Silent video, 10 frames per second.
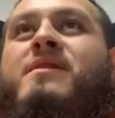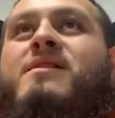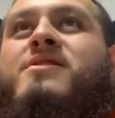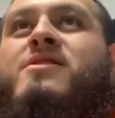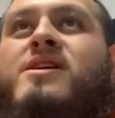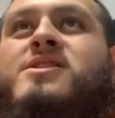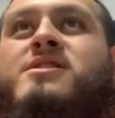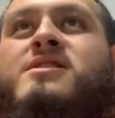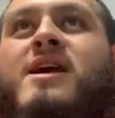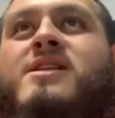You know, and
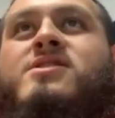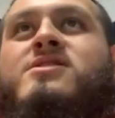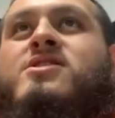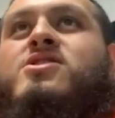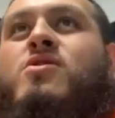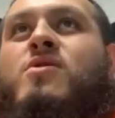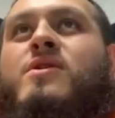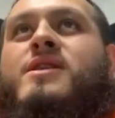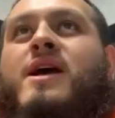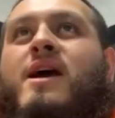just the
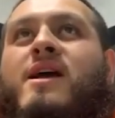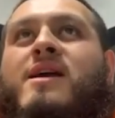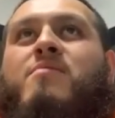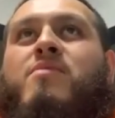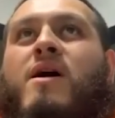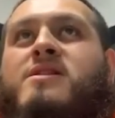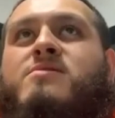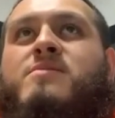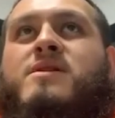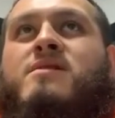joy that it brought
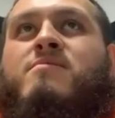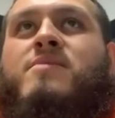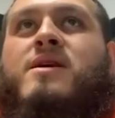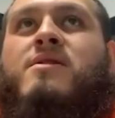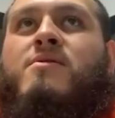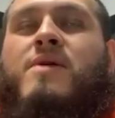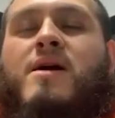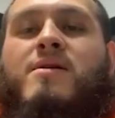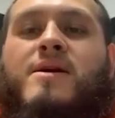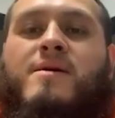to me being
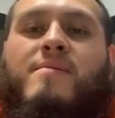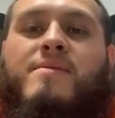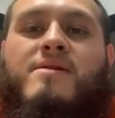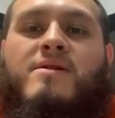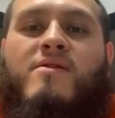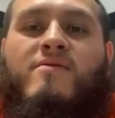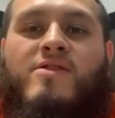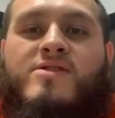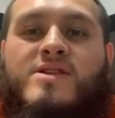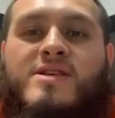around him, you know,
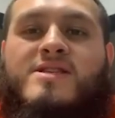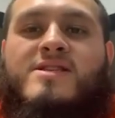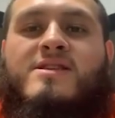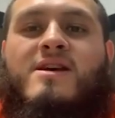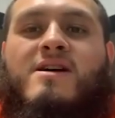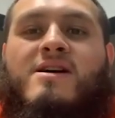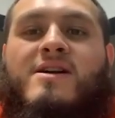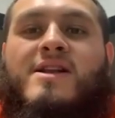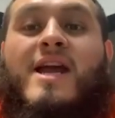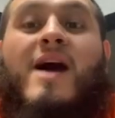versus
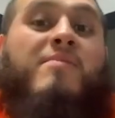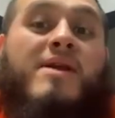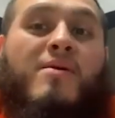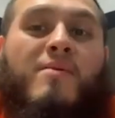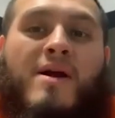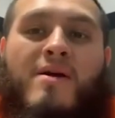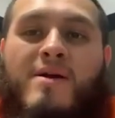not being around